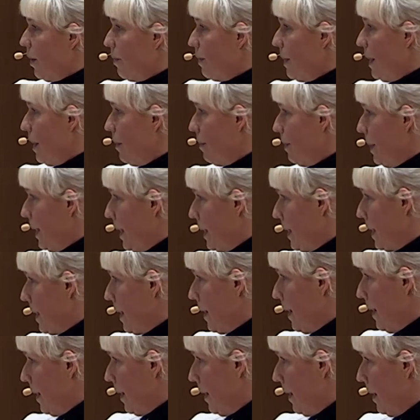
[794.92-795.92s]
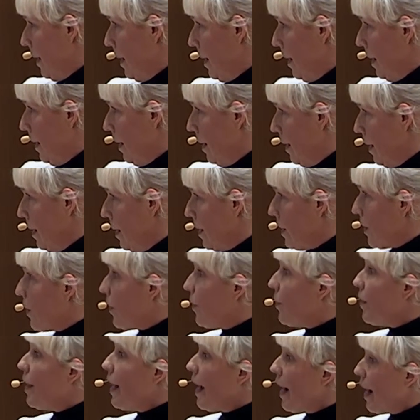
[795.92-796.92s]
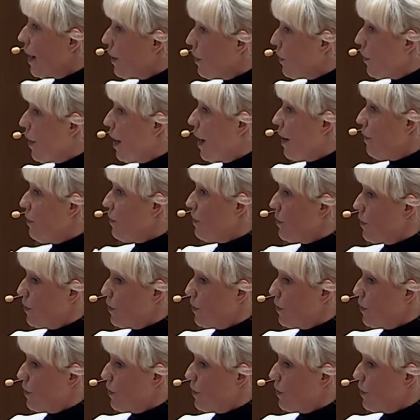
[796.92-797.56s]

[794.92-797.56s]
copy and paste thing. So there you have